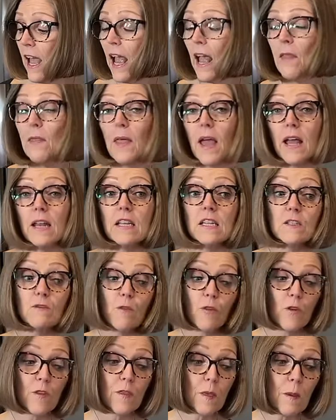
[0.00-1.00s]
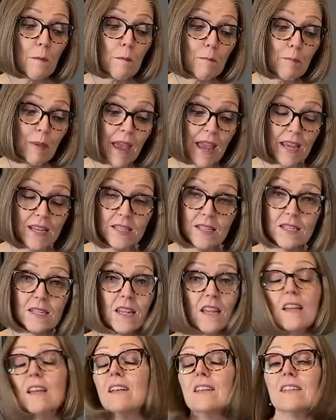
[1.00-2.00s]
and that is for the
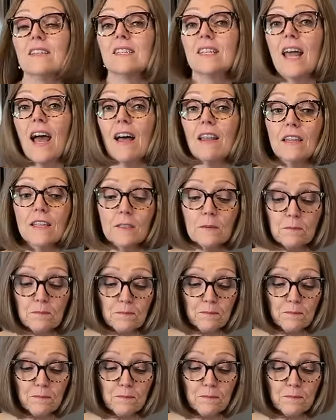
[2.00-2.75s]
base salad.